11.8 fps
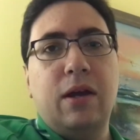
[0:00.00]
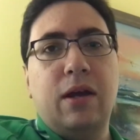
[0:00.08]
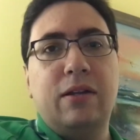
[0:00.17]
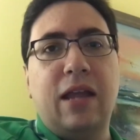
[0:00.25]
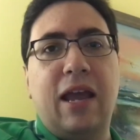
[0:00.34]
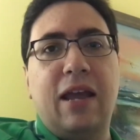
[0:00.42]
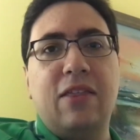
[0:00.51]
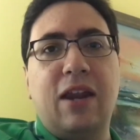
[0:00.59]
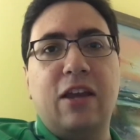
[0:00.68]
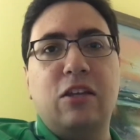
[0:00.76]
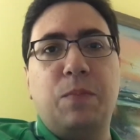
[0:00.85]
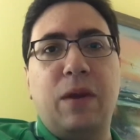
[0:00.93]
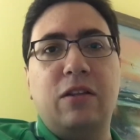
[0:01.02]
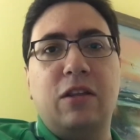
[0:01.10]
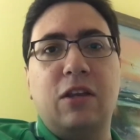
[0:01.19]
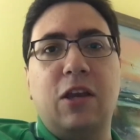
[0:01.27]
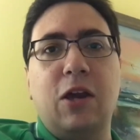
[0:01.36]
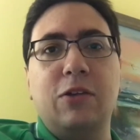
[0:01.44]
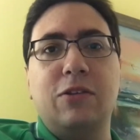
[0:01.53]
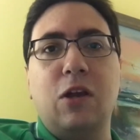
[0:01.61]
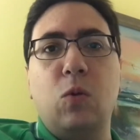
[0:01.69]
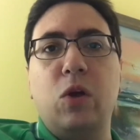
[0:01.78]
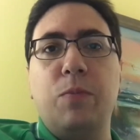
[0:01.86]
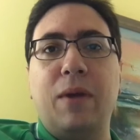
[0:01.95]
a day that I spent in
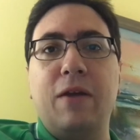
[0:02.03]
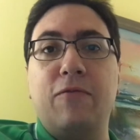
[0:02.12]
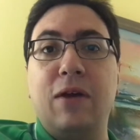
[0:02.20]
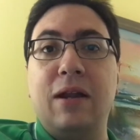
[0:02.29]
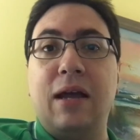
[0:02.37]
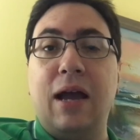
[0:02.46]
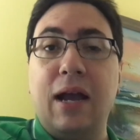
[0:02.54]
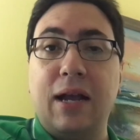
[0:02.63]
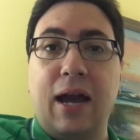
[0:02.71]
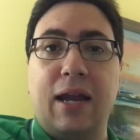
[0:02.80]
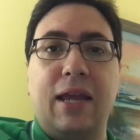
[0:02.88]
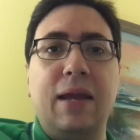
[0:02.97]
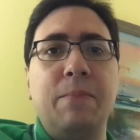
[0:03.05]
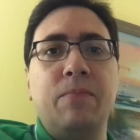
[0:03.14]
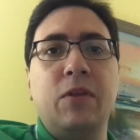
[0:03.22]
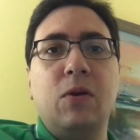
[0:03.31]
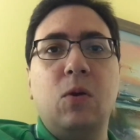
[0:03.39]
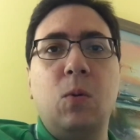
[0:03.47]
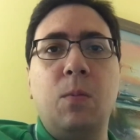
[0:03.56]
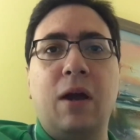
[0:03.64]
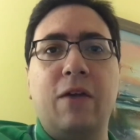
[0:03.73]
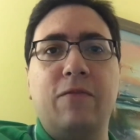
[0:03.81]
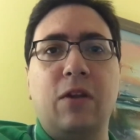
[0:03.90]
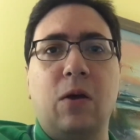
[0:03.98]
Kyoto with my friend Akari, whom
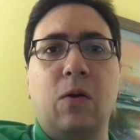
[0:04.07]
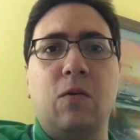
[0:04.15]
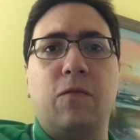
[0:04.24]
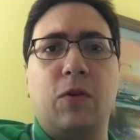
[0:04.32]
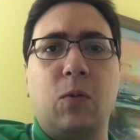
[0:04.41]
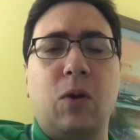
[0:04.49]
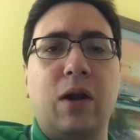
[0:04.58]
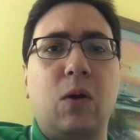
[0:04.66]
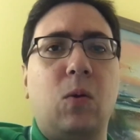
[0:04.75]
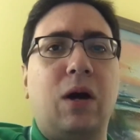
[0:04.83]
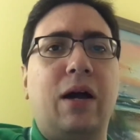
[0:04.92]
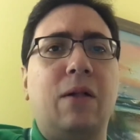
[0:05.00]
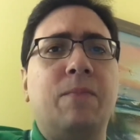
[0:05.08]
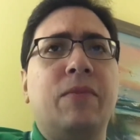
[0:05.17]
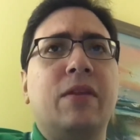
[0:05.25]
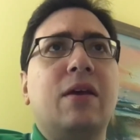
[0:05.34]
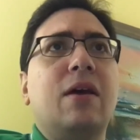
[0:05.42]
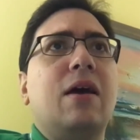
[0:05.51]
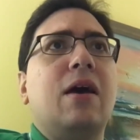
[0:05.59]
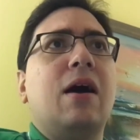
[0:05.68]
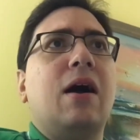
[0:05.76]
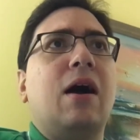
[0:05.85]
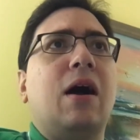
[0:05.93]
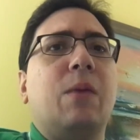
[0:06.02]
I've known for quite a while.
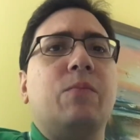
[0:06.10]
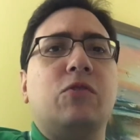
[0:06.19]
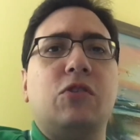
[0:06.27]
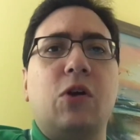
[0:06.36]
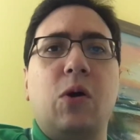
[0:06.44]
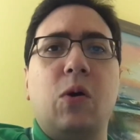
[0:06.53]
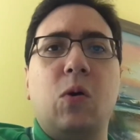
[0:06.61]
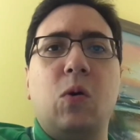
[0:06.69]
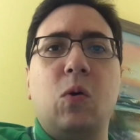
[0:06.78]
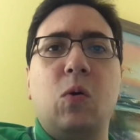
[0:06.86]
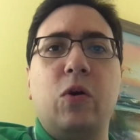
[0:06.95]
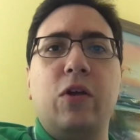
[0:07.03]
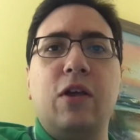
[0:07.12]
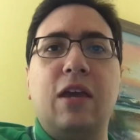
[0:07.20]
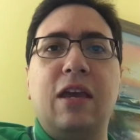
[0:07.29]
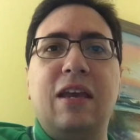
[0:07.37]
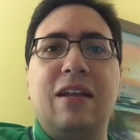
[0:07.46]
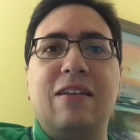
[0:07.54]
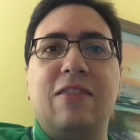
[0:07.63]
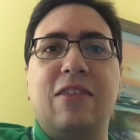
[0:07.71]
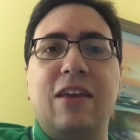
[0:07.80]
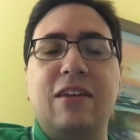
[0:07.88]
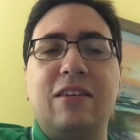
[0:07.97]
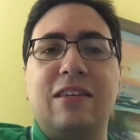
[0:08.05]
So in
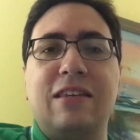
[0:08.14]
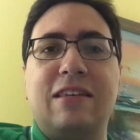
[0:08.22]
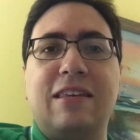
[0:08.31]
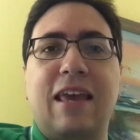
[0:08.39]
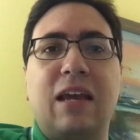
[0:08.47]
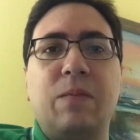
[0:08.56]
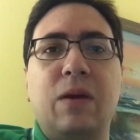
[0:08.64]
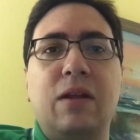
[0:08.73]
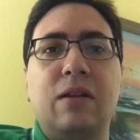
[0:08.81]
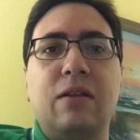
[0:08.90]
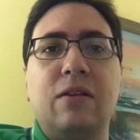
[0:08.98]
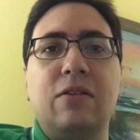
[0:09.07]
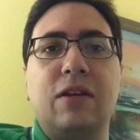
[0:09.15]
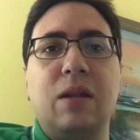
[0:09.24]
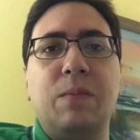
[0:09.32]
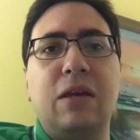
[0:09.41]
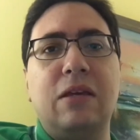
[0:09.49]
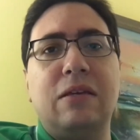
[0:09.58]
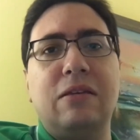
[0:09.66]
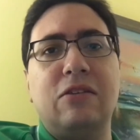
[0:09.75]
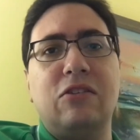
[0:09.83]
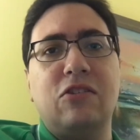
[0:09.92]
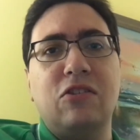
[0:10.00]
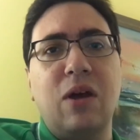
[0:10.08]
this segment is going to be
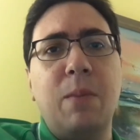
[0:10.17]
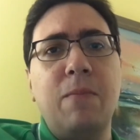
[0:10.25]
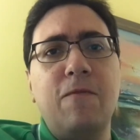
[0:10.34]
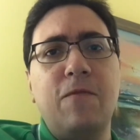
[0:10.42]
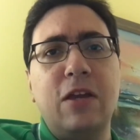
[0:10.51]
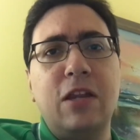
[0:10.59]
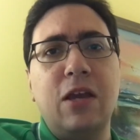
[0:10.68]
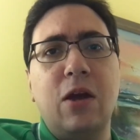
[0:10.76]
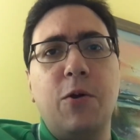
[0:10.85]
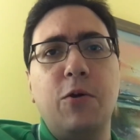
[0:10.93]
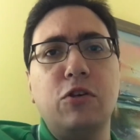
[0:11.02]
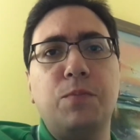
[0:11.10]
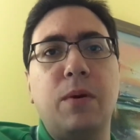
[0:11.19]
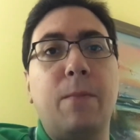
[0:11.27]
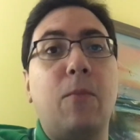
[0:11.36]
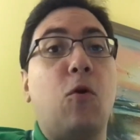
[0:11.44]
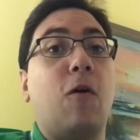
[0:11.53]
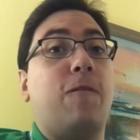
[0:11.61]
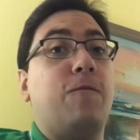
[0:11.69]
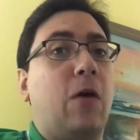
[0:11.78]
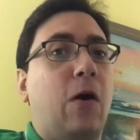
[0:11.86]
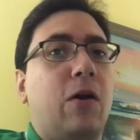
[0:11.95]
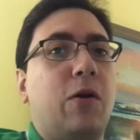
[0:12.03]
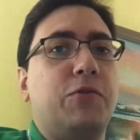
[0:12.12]
some videos, but more
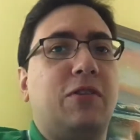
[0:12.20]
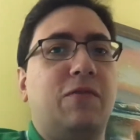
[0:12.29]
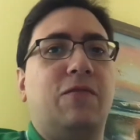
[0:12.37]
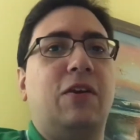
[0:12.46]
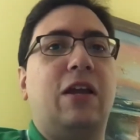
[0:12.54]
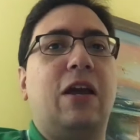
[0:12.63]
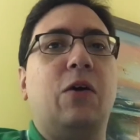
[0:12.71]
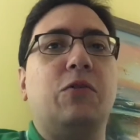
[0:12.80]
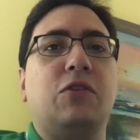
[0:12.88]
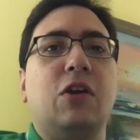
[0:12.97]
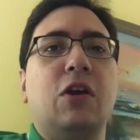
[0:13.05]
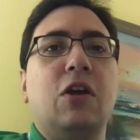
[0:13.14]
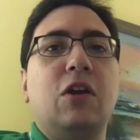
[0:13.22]
photos than videos.